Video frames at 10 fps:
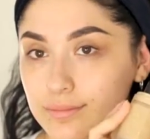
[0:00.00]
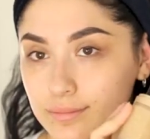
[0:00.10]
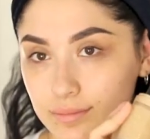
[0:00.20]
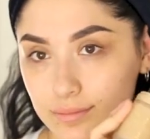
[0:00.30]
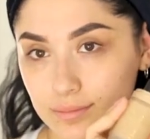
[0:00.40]

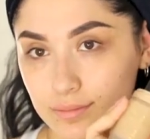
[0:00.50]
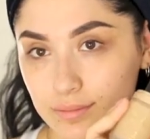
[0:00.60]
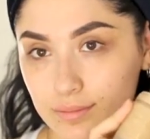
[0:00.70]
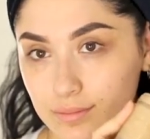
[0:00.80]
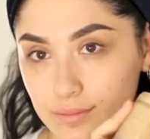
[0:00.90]
And then
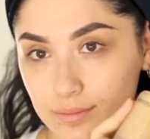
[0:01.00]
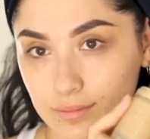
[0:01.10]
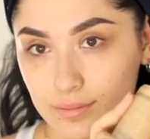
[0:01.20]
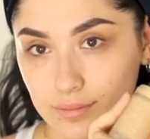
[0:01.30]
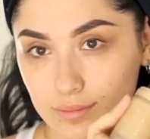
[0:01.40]
I'm going to go
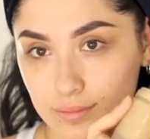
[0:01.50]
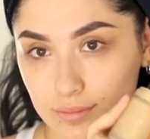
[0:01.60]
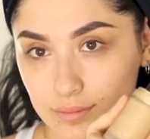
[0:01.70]
ahead and